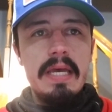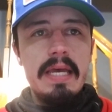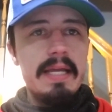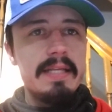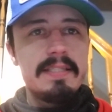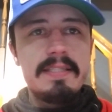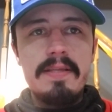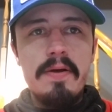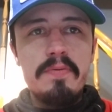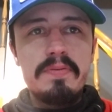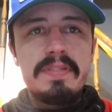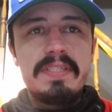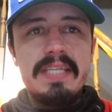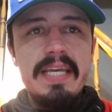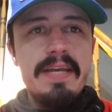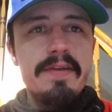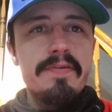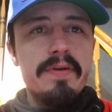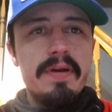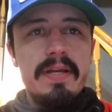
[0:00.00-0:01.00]
It's no
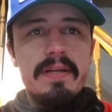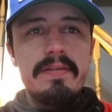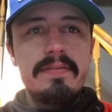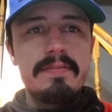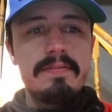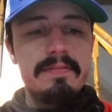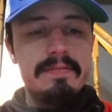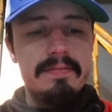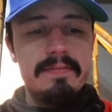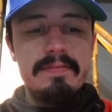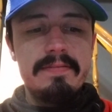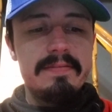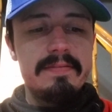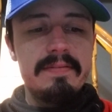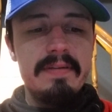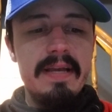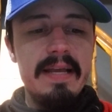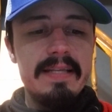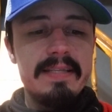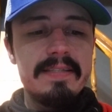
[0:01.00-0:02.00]
secret.
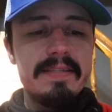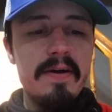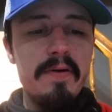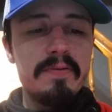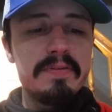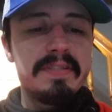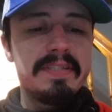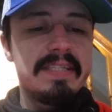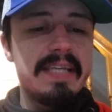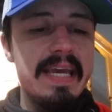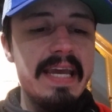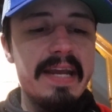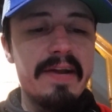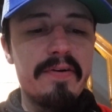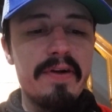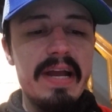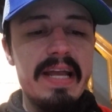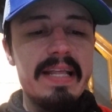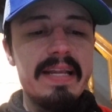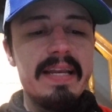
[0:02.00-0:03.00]
It's no
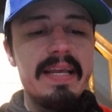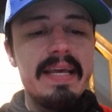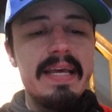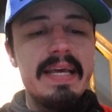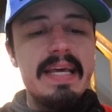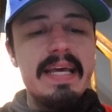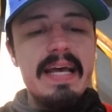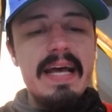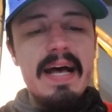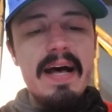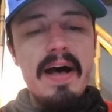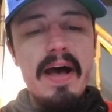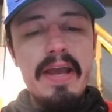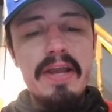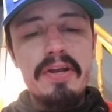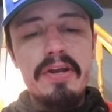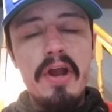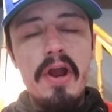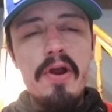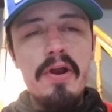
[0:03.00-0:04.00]
secret I
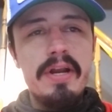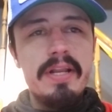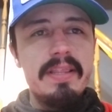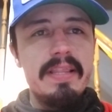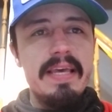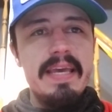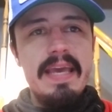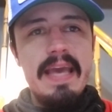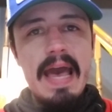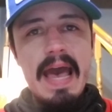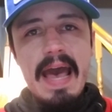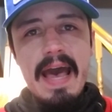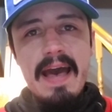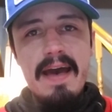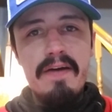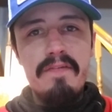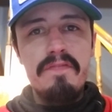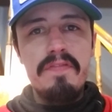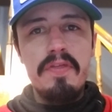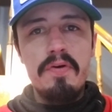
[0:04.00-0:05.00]
currently
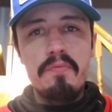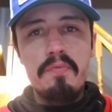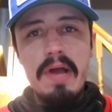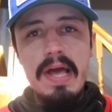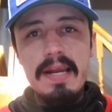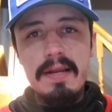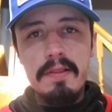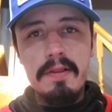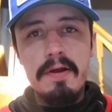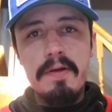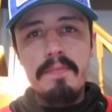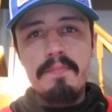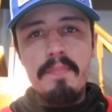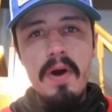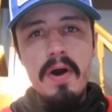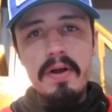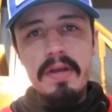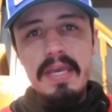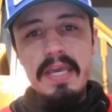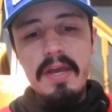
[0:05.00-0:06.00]
have the red alert
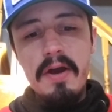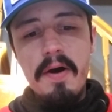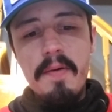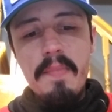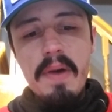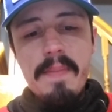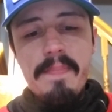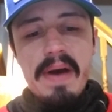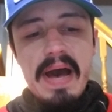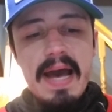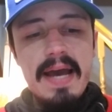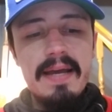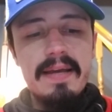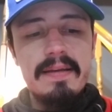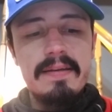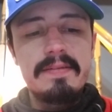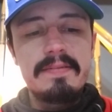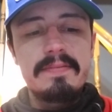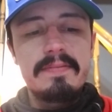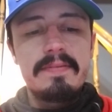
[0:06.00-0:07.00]
monkey on my
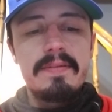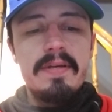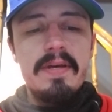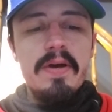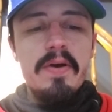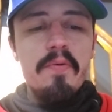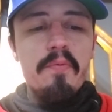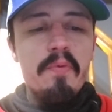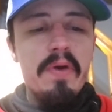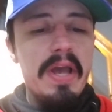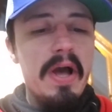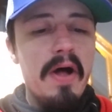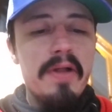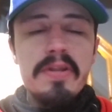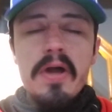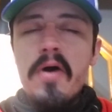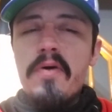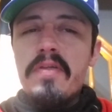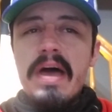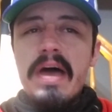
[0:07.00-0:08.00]
back. We all
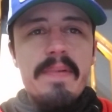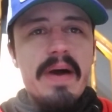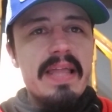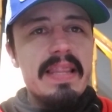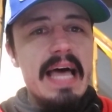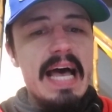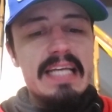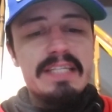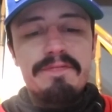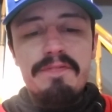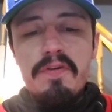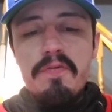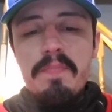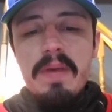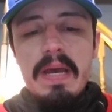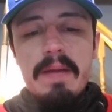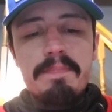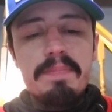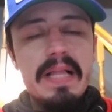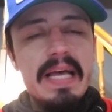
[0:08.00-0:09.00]
know that my last few
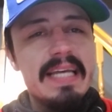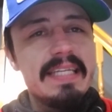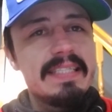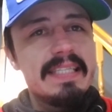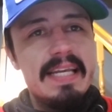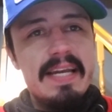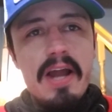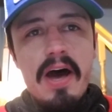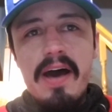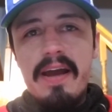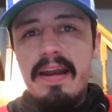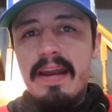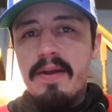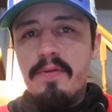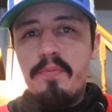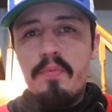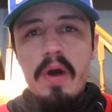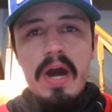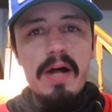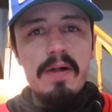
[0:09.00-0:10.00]
big plays did not
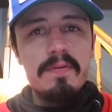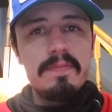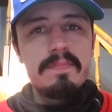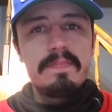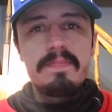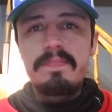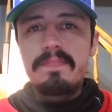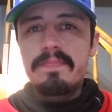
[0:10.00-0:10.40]
end well.